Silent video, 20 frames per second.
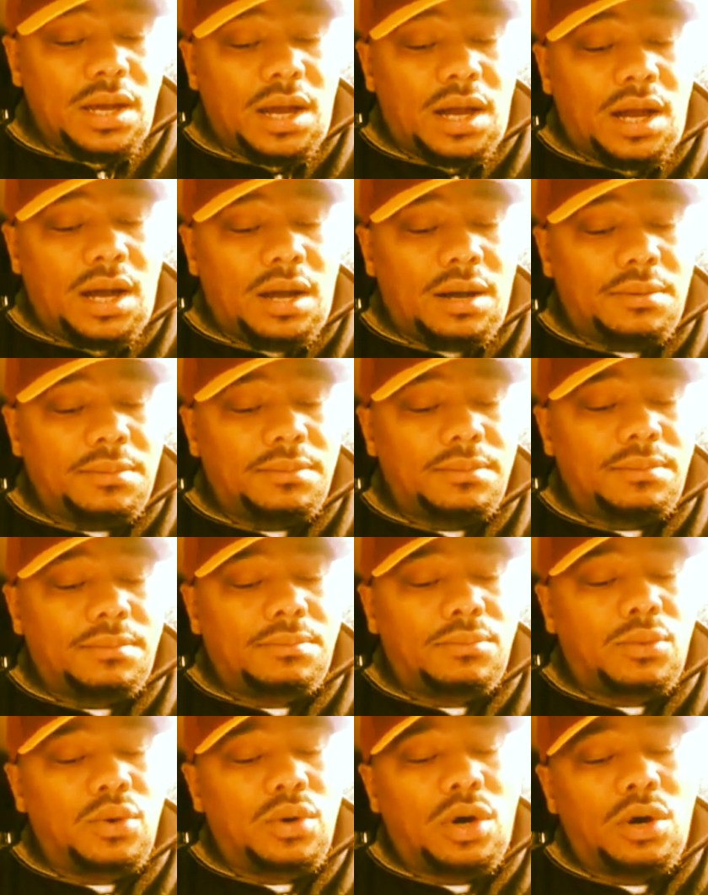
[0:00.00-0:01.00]

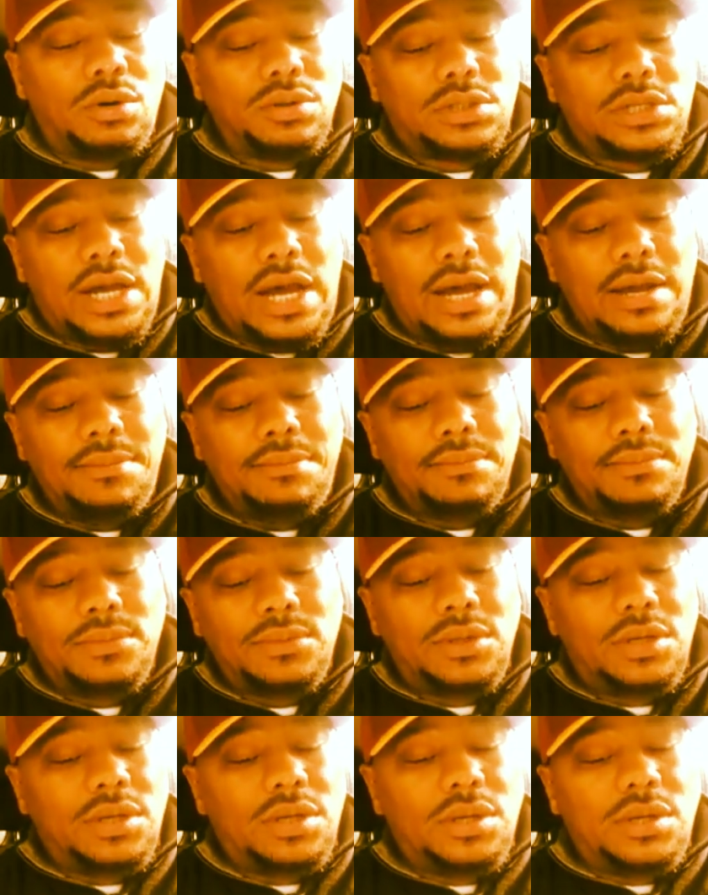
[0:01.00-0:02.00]
More old time
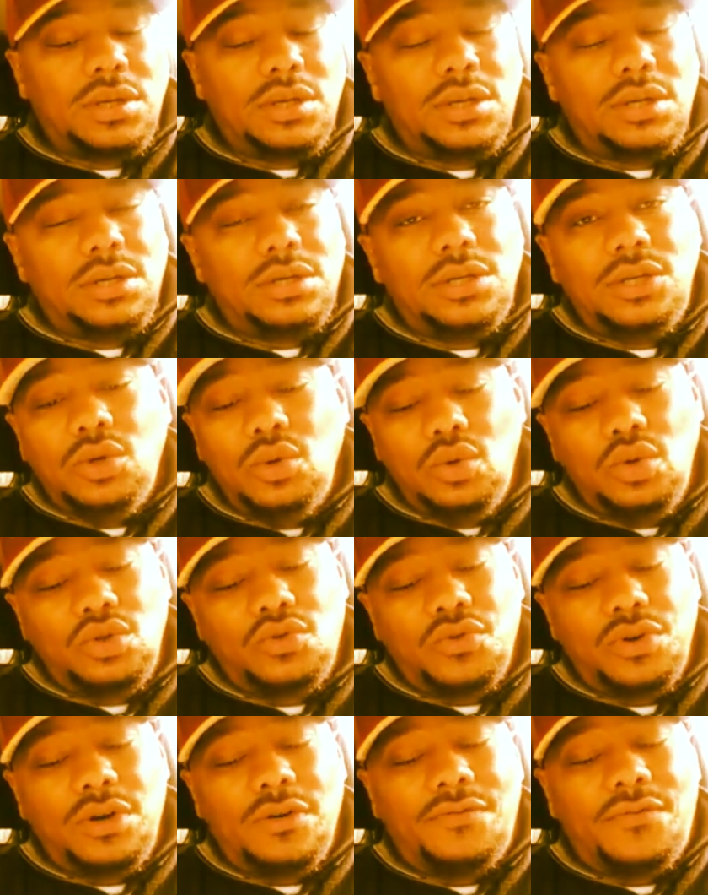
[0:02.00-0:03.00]

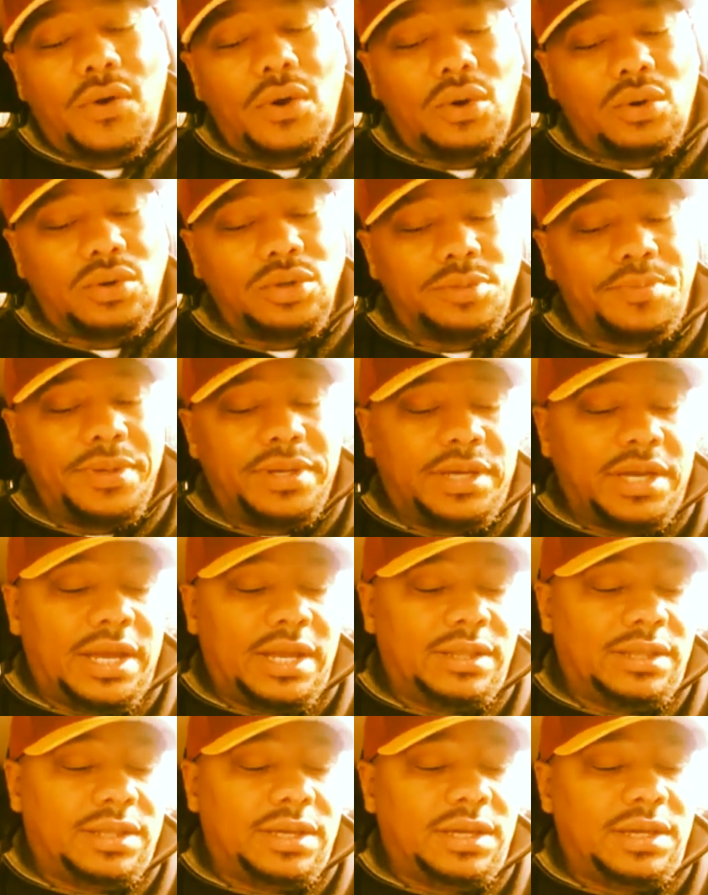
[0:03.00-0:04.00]
newsreel vocals
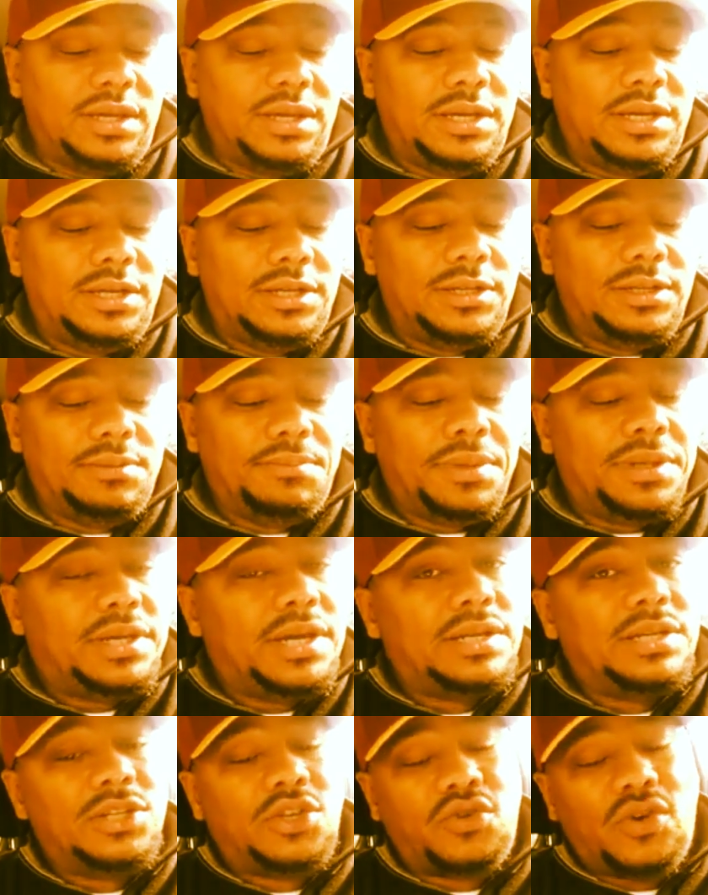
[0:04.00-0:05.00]
begin the
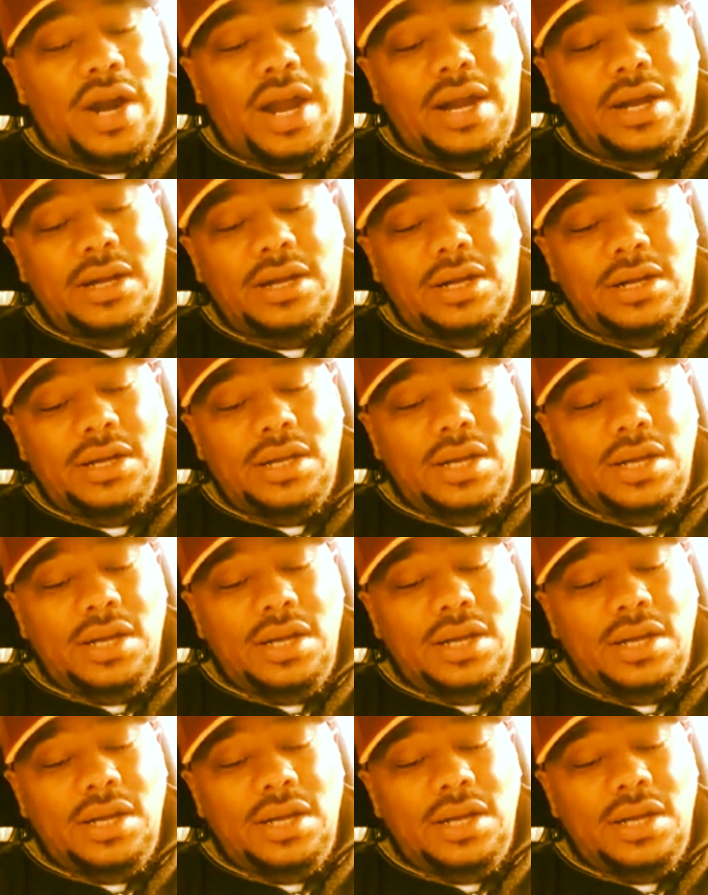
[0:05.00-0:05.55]
track.